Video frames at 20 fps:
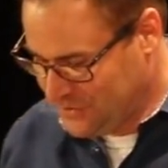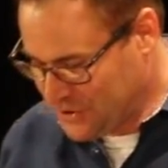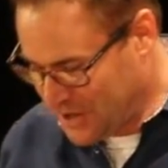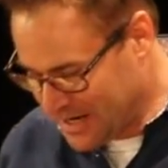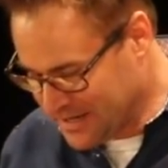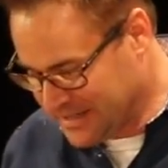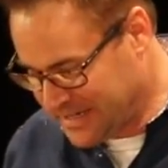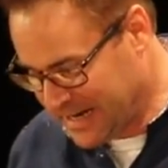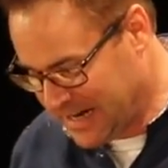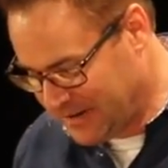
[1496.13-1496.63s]

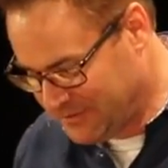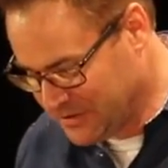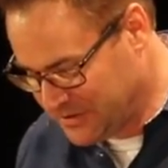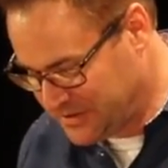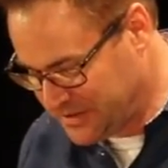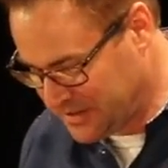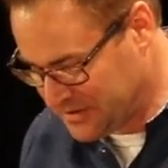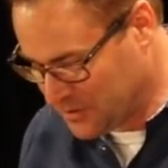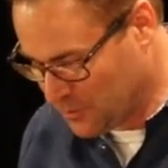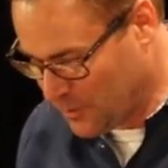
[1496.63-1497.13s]
John
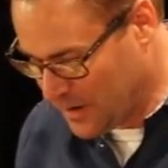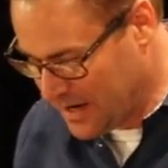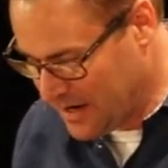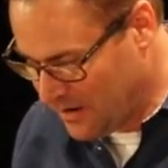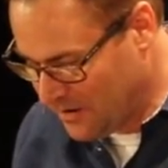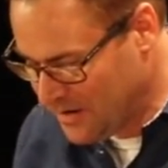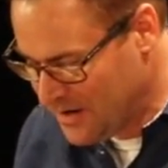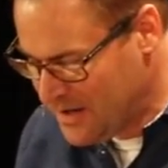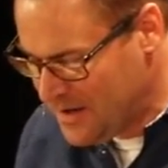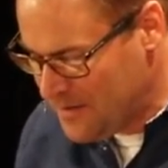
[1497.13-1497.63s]
Calvin says it
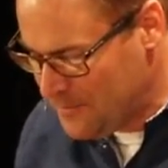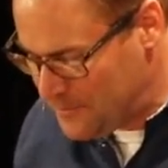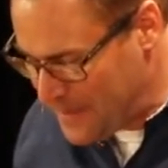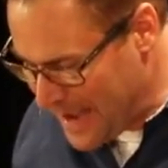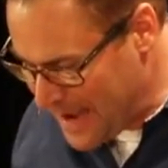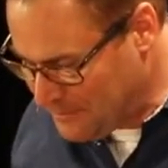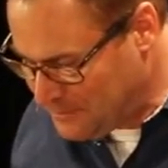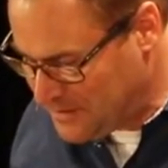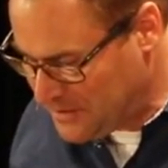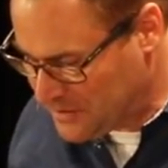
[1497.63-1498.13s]
well,
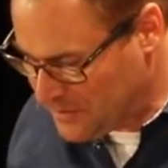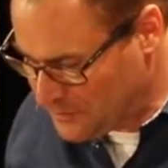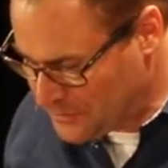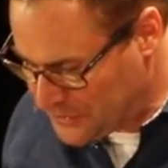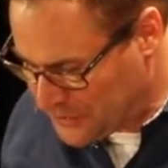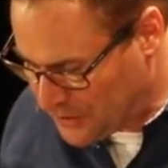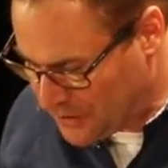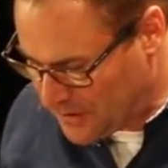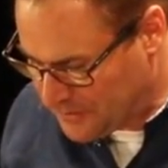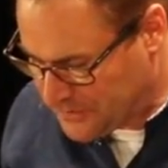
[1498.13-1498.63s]

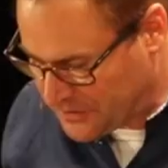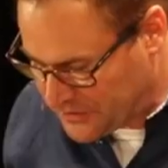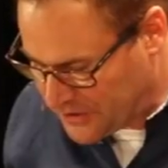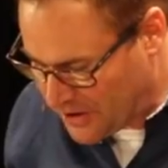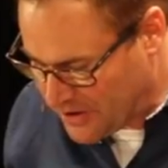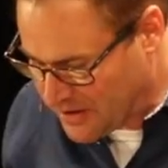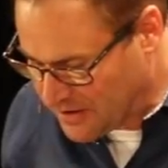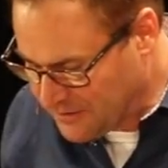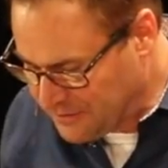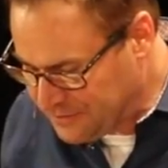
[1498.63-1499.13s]
baptism serves
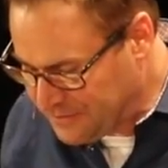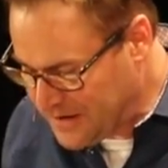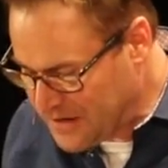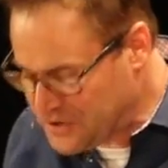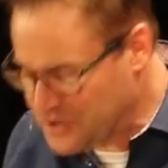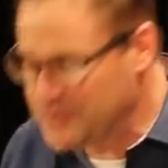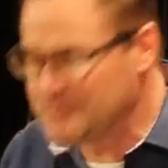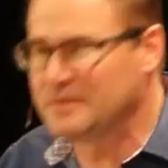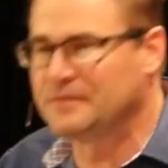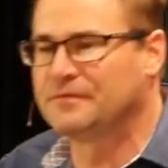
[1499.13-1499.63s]
as our
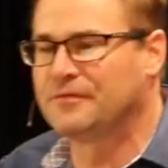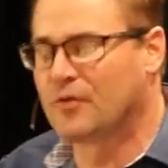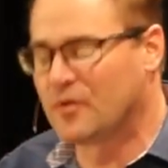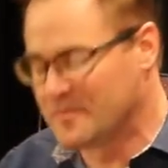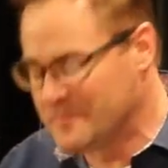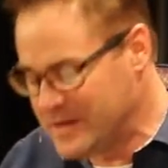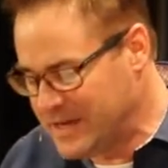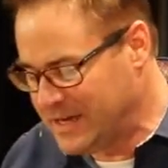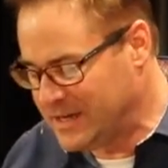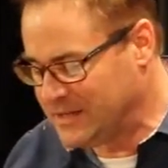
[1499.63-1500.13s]
confession
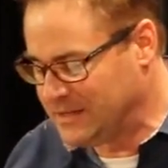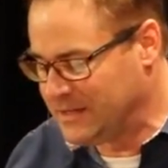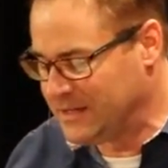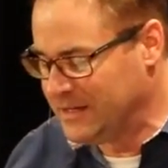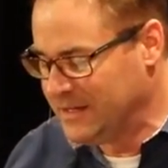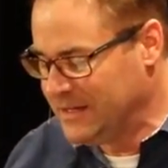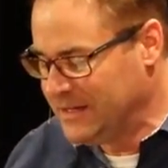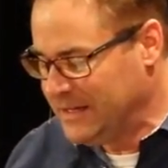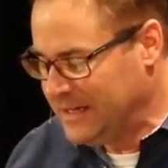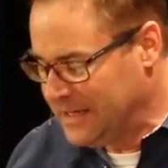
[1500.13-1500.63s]
before
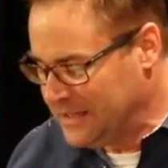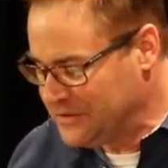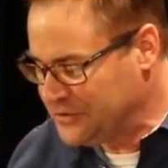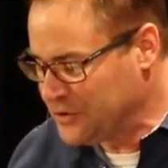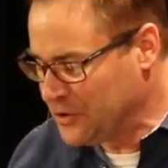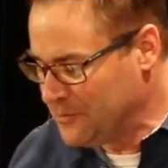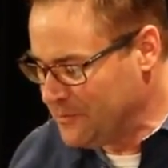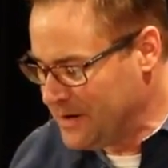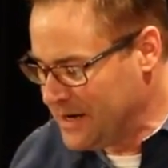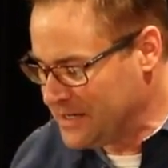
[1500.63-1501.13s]
men,
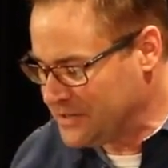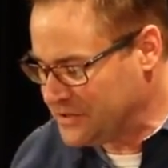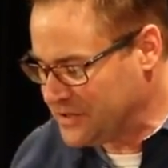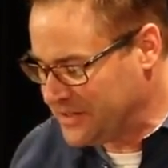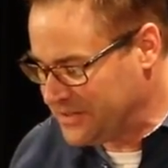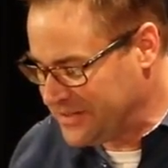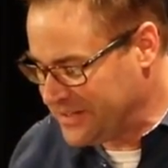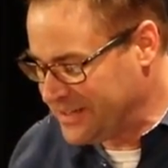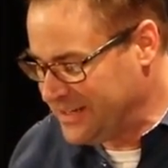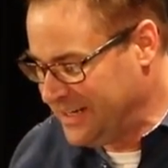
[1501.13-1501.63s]

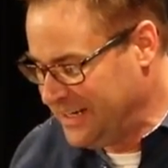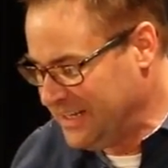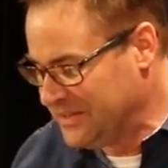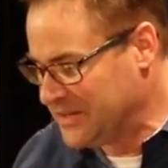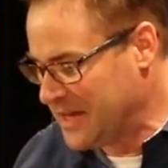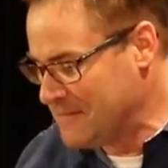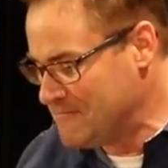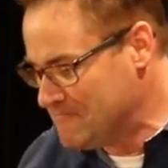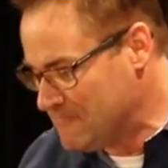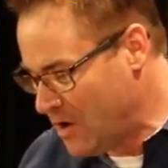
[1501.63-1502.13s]
insomuch as it
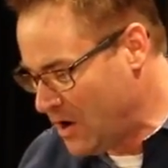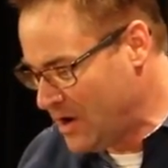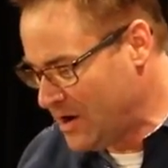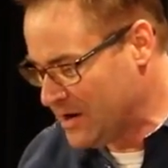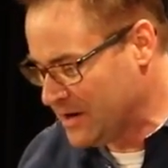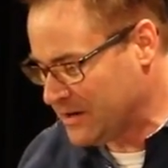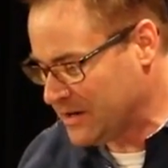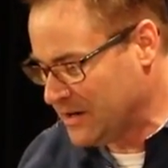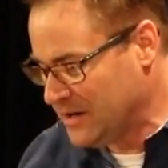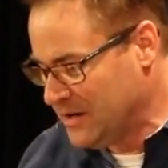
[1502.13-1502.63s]
is a
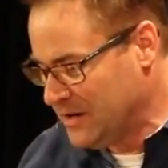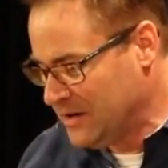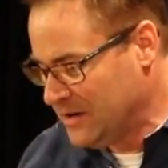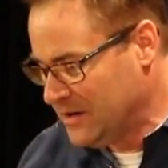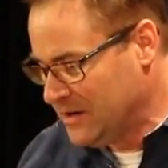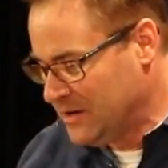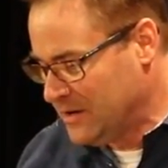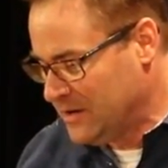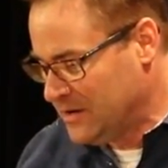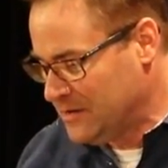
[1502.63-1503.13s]
mark
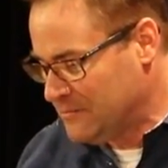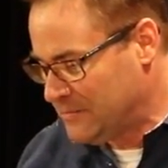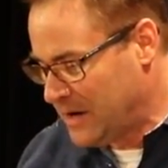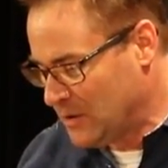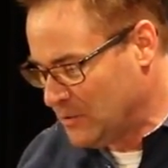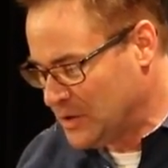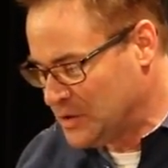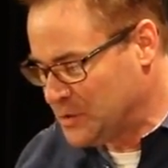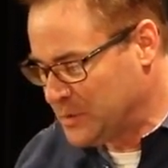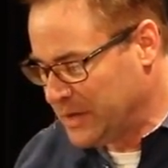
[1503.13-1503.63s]
by
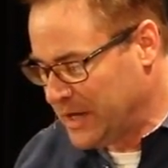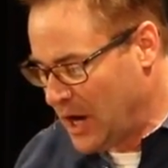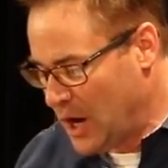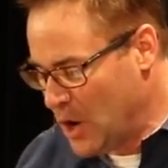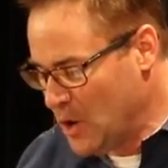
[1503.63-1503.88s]
which we